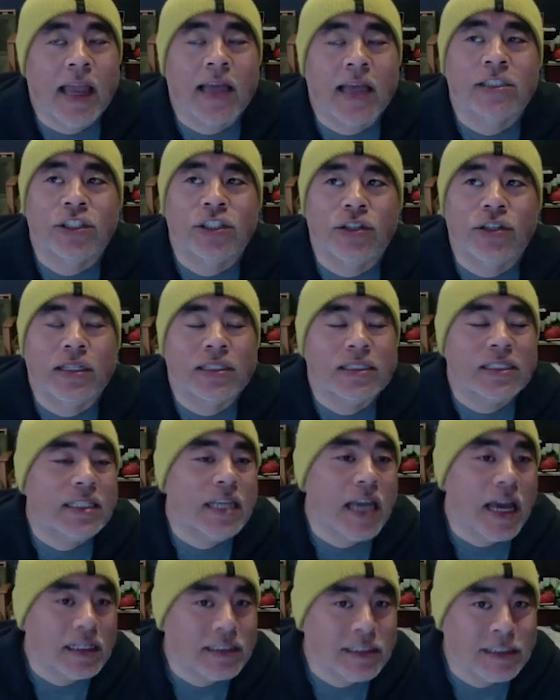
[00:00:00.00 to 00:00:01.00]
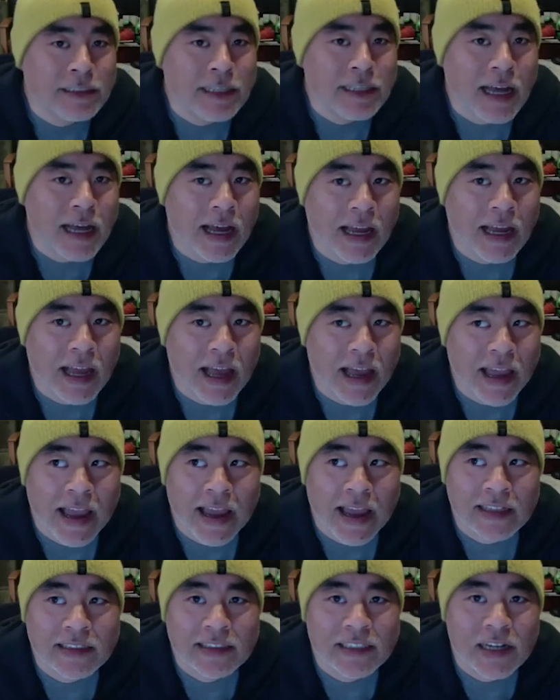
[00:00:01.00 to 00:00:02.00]
answer is yes. I
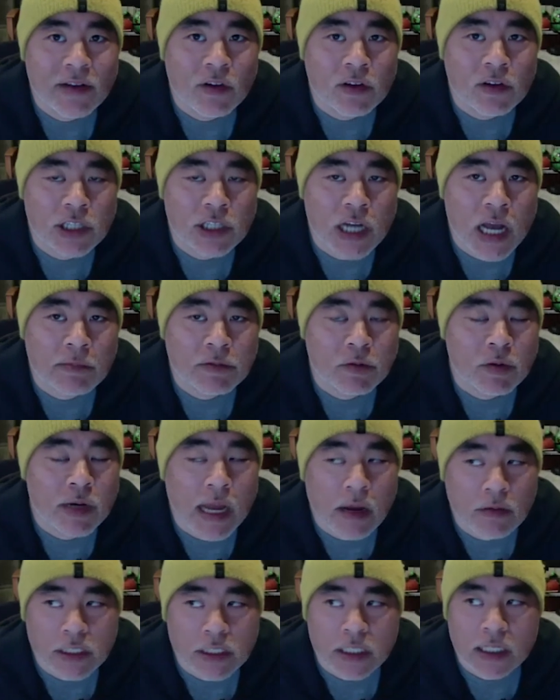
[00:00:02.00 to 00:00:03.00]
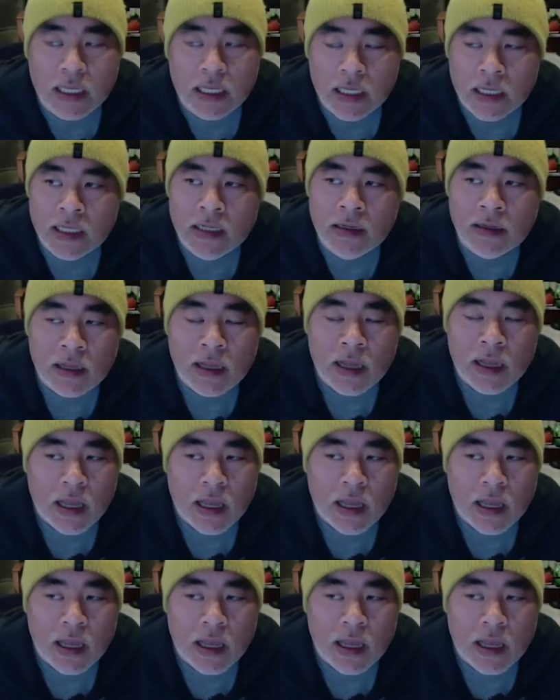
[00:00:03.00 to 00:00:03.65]
had several jobs when I was a kid.